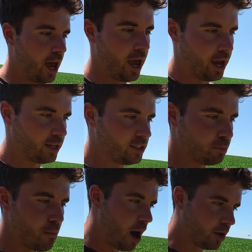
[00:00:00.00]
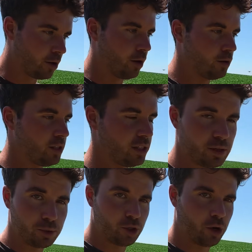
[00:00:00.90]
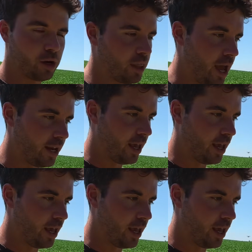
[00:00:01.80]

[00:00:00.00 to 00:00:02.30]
and some micros and some sugar that I